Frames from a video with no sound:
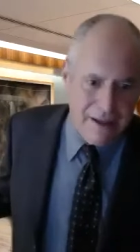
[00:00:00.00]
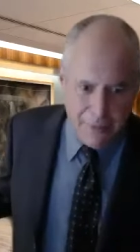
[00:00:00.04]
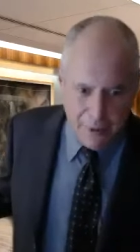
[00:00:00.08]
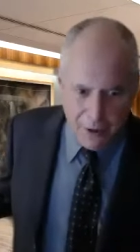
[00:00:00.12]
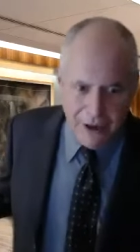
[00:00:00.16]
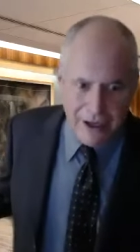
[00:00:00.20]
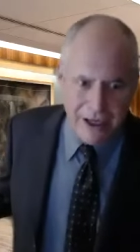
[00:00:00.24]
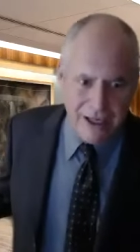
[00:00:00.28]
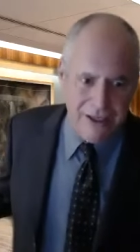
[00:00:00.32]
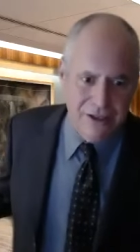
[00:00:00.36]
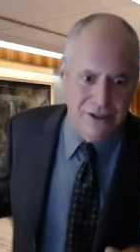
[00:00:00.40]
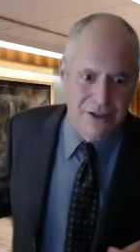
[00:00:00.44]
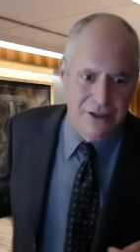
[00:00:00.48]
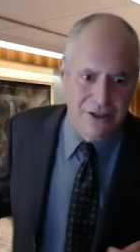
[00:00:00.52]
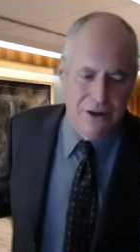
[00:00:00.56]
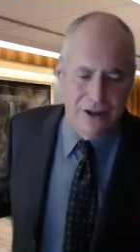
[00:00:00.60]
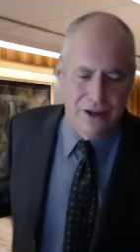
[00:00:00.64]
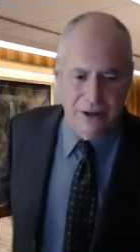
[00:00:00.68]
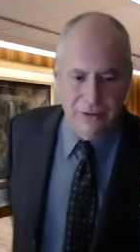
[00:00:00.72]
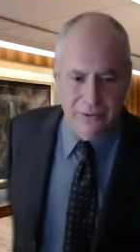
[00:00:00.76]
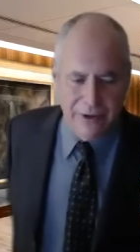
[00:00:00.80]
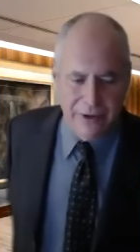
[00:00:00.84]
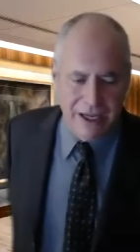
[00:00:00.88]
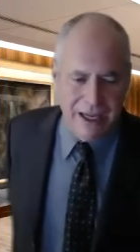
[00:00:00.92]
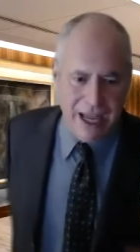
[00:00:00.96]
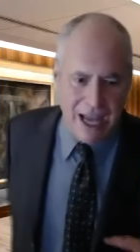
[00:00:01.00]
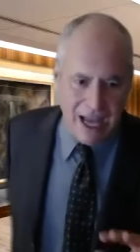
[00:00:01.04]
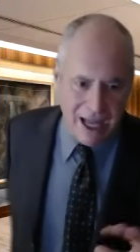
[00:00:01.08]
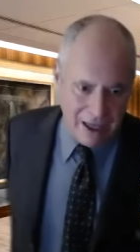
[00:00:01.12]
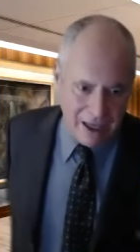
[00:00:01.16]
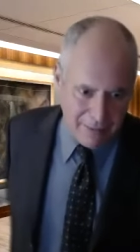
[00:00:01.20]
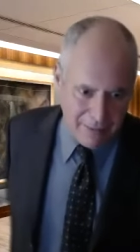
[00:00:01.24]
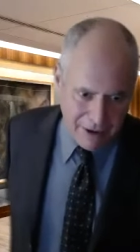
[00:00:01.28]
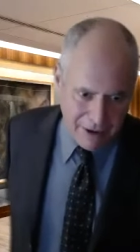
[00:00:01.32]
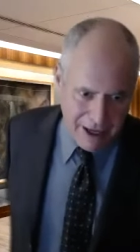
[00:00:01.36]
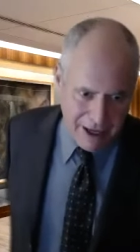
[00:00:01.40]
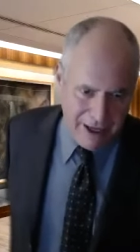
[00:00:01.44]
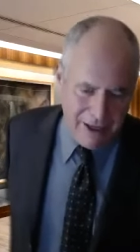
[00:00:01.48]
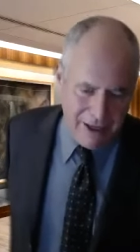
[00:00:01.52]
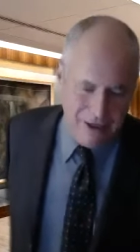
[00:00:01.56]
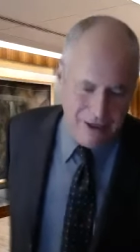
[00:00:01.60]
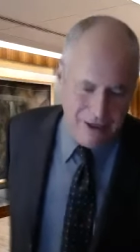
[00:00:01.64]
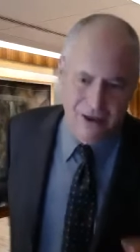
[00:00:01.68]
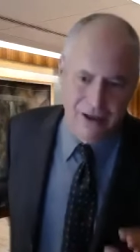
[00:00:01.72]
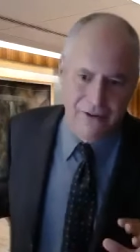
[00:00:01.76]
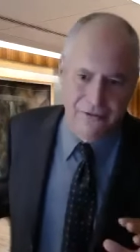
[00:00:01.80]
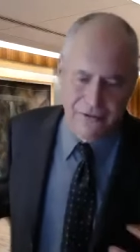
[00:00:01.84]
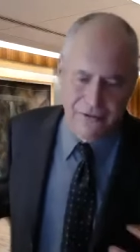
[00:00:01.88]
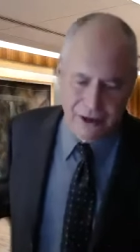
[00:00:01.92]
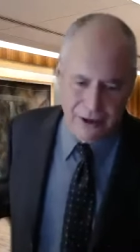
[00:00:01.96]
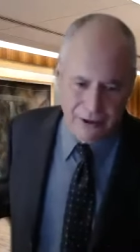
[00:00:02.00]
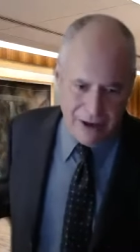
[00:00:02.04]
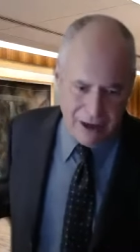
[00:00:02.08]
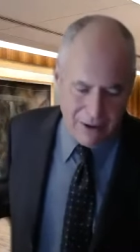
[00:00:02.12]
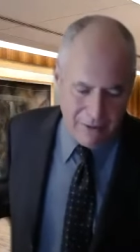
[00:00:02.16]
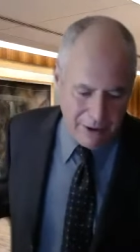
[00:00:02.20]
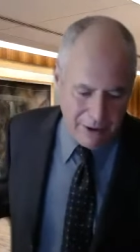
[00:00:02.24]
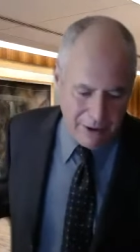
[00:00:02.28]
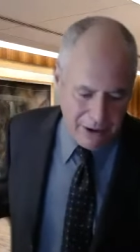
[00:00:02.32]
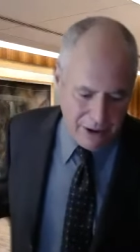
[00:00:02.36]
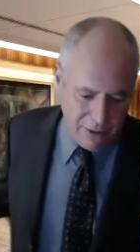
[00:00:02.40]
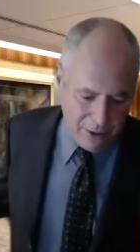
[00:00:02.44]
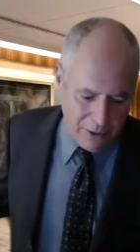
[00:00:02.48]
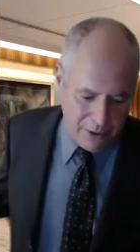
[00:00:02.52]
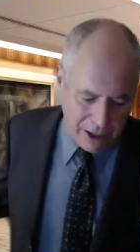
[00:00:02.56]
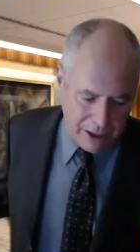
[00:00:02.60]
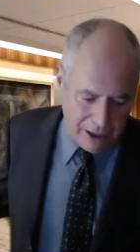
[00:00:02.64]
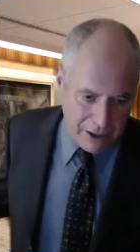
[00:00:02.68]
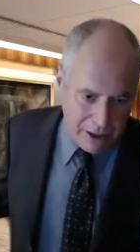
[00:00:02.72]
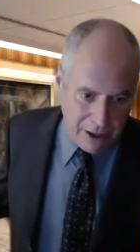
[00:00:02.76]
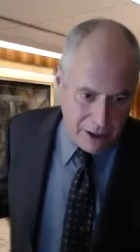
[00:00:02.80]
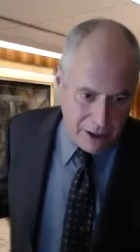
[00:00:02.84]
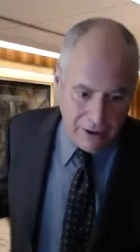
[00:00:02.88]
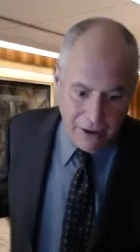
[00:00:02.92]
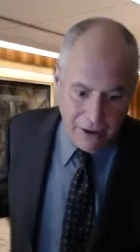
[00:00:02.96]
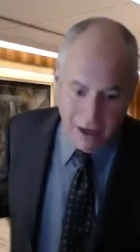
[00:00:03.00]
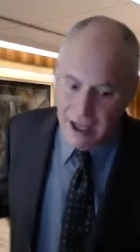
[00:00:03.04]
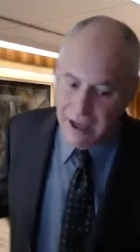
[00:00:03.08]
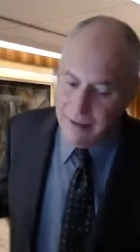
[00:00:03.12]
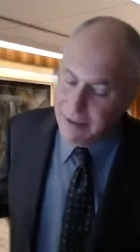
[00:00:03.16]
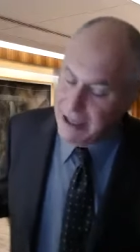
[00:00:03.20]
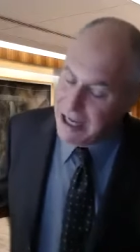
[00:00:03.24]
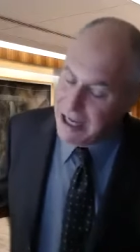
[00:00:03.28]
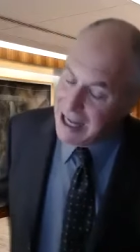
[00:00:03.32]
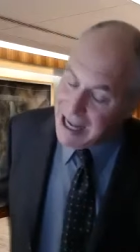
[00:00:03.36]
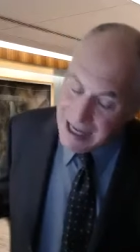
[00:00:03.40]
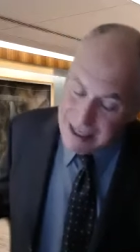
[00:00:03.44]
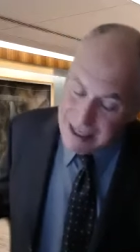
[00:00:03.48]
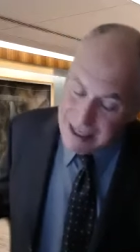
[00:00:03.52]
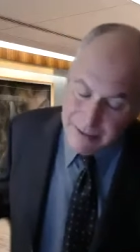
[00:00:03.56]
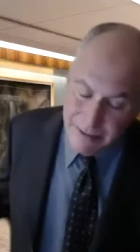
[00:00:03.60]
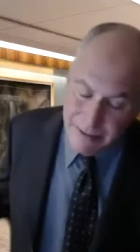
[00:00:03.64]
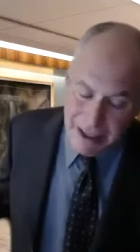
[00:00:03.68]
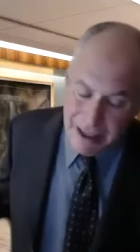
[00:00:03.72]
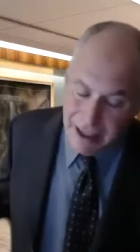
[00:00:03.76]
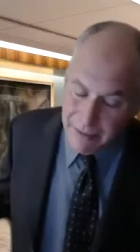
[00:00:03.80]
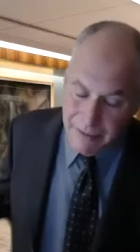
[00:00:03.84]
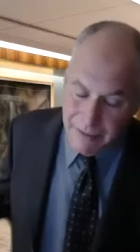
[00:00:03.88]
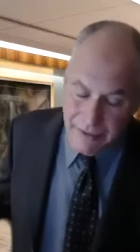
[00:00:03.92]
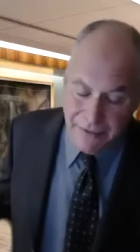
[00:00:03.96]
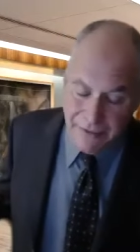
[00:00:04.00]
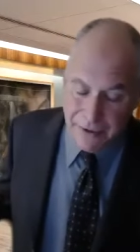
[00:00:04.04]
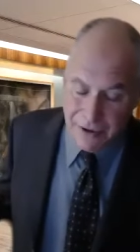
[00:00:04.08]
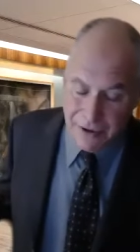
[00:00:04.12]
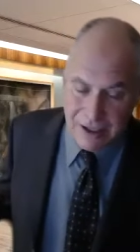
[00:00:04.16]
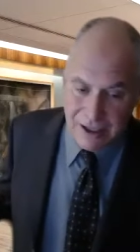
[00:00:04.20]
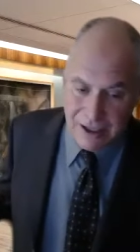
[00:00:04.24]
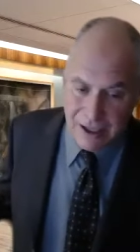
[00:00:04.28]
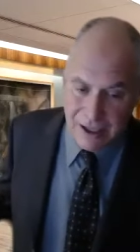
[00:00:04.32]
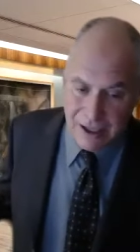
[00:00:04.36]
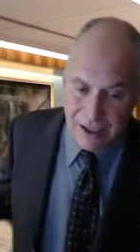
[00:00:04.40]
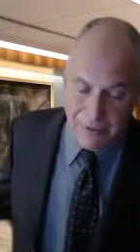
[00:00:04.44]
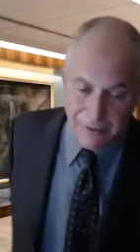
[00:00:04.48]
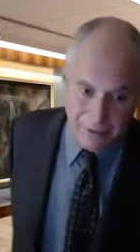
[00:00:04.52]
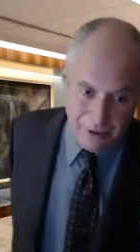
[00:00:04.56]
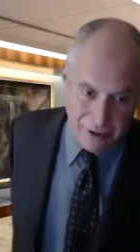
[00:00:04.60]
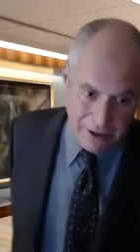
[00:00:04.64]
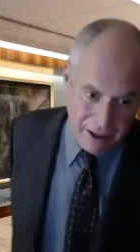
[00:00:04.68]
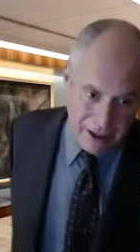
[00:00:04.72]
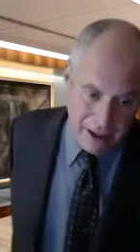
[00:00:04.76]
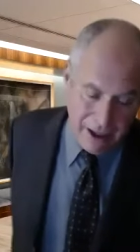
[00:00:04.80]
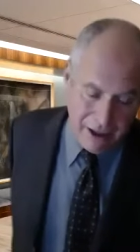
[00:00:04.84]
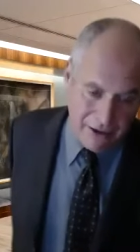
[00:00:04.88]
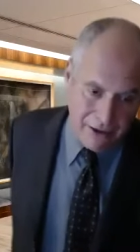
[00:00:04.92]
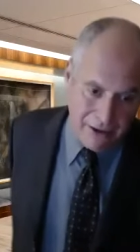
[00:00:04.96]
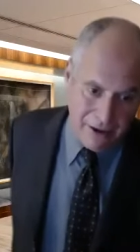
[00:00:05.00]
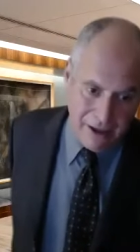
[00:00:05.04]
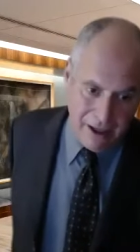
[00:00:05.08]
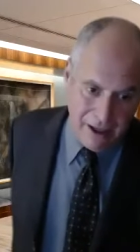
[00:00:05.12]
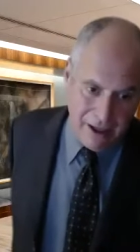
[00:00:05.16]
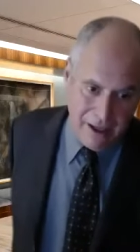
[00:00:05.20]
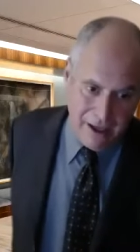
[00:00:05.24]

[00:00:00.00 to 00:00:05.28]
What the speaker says: the point is you can recalibrate, you can figure out what you want to do, but it has to be done before December 14th.